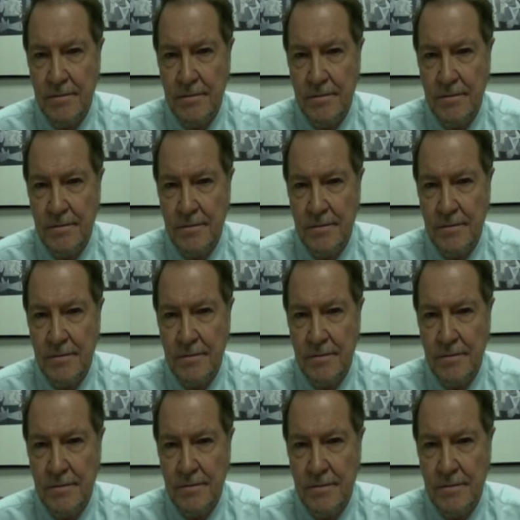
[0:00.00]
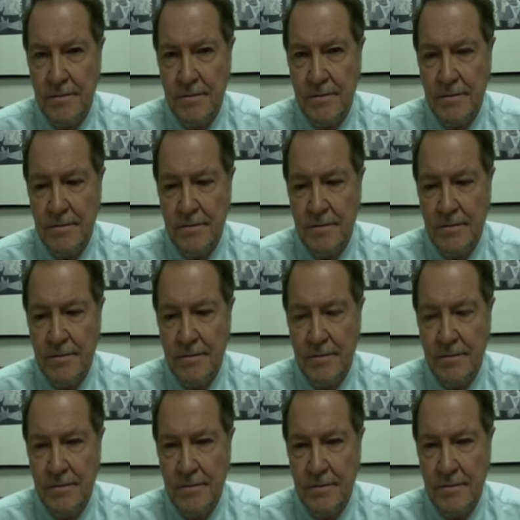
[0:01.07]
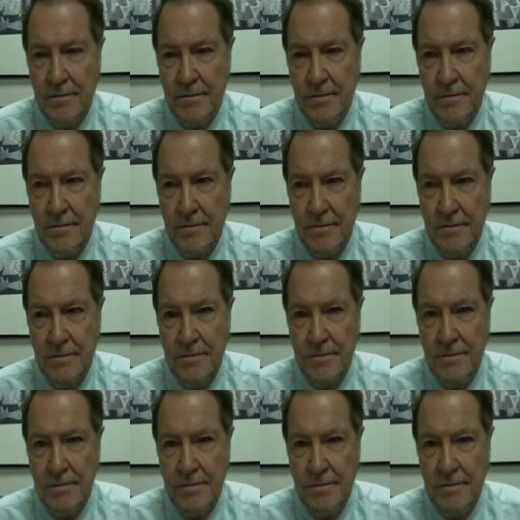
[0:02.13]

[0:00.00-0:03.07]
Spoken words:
[no speech]